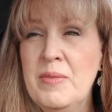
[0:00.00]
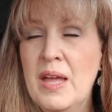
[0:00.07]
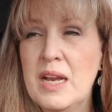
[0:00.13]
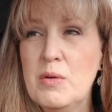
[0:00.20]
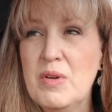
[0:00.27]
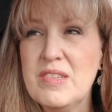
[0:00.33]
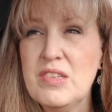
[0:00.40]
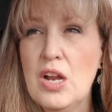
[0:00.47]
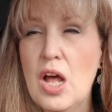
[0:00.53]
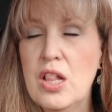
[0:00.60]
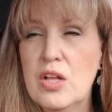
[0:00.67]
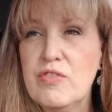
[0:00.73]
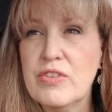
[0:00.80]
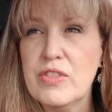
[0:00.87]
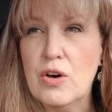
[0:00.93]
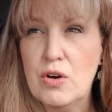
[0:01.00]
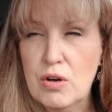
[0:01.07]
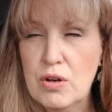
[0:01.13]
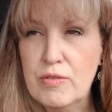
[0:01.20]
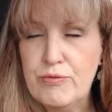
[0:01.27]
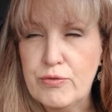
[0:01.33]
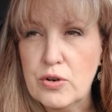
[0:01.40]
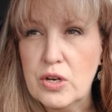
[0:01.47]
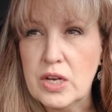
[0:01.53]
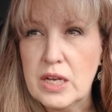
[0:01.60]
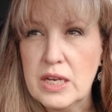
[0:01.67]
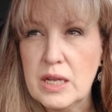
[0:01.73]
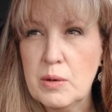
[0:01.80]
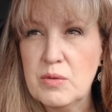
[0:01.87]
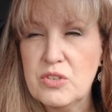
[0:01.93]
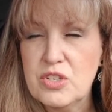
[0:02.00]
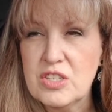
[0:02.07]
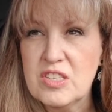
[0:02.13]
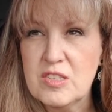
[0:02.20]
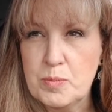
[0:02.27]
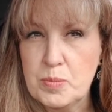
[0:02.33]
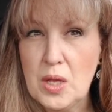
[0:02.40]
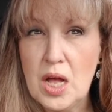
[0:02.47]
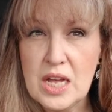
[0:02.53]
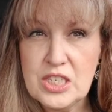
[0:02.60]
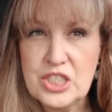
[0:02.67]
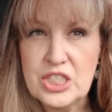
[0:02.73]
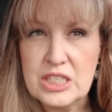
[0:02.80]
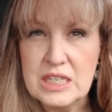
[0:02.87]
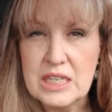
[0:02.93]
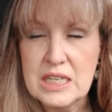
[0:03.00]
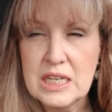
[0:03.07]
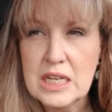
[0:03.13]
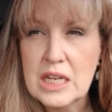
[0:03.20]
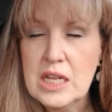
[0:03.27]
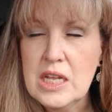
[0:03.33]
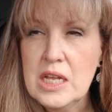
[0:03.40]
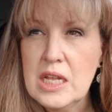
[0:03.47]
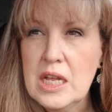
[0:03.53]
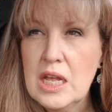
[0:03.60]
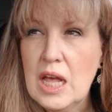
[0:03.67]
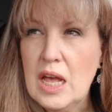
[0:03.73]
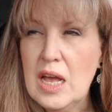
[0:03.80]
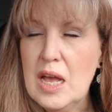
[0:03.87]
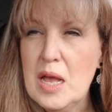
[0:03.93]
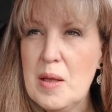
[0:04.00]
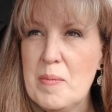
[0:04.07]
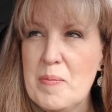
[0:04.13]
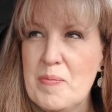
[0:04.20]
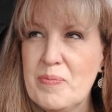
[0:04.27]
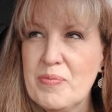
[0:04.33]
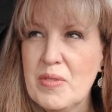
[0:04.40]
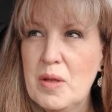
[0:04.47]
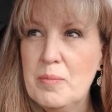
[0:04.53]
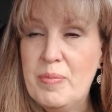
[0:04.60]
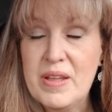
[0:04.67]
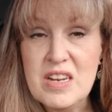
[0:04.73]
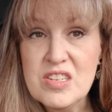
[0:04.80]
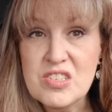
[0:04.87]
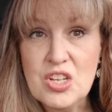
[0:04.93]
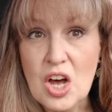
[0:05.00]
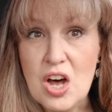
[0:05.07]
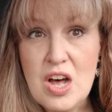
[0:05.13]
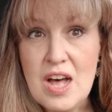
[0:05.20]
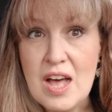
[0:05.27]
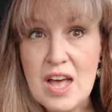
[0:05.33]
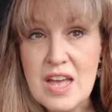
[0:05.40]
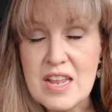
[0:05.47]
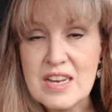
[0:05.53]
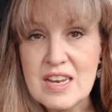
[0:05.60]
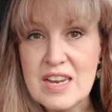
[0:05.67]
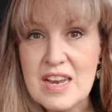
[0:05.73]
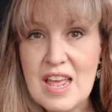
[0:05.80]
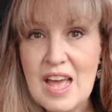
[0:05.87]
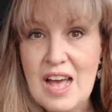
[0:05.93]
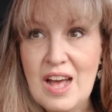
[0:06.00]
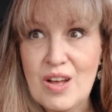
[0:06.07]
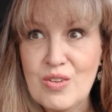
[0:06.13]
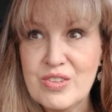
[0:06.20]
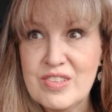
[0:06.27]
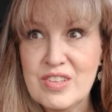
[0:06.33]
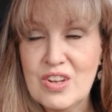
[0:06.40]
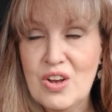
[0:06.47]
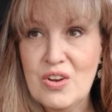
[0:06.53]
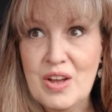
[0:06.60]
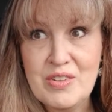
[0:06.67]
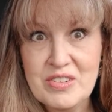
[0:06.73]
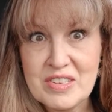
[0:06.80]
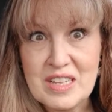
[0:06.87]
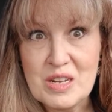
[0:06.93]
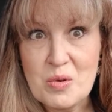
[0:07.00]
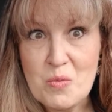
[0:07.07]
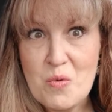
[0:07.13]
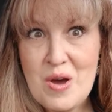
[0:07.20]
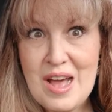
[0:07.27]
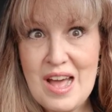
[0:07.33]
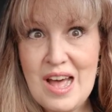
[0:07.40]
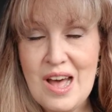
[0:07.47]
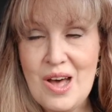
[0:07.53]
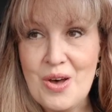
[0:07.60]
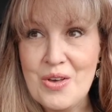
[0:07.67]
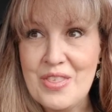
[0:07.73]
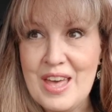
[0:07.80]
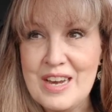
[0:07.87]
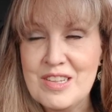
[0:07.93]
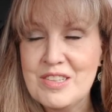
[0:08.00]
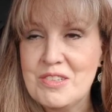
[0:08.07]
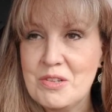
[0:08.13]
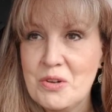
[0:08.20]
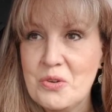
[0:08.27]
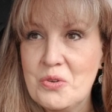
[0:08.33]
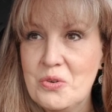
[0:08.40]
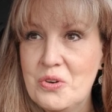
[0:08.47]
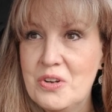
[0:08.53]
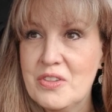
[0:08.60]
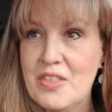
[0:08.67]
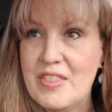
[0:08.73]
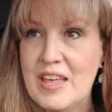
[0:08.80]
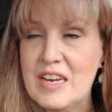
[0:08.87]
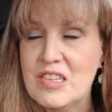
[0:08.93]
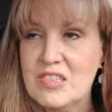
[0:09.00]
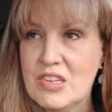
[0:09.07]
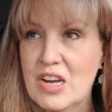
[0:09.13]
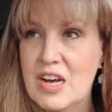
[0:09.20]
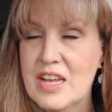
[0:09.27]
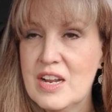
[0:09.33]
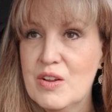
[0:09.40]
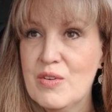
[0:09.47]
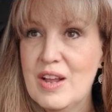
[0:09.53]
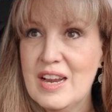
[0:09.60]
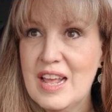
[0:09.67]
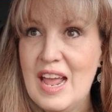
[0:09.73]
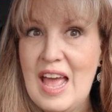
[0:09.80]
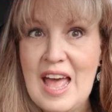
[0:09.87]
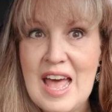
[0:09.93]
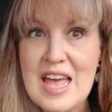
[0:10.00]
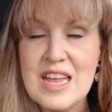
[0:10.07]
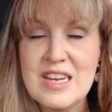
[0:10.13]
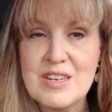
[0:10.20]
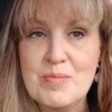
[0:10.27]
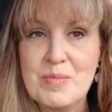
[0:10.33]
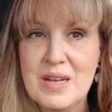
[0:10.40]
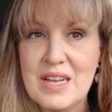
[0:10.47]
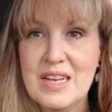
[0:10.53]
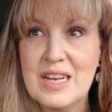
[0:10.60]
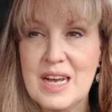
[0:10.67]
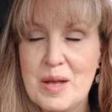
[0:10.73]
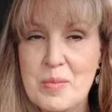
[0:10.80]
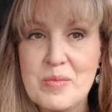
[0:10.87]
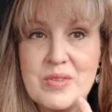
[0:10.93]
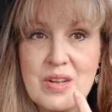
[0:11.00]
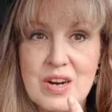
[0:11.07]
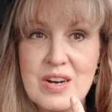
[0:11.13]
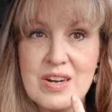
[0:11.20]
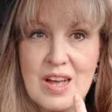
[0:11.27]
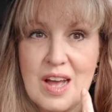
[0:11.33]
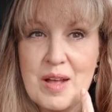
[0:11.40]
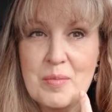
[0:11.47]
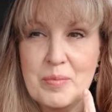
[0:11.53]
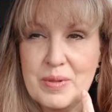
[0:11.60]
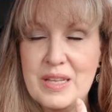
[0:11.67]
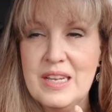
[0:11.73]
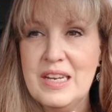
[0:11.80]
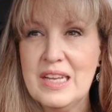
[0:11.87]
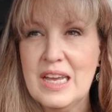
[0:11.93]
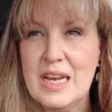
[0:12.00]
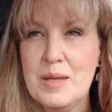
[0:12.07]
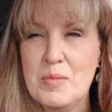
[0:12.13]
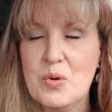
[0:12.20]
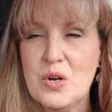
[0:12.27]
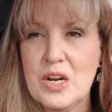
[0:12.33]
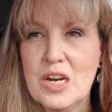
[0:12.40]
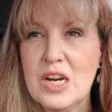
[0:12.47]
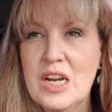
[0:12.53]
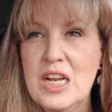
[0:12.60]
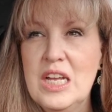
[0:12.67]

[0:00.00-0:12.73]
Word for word: And it wasn't all over the whole foot. It was just splotchy. Um, but it's gone now. So I was just like, wow, that is so cool that that is gone already and my gums are not bleeding anymore.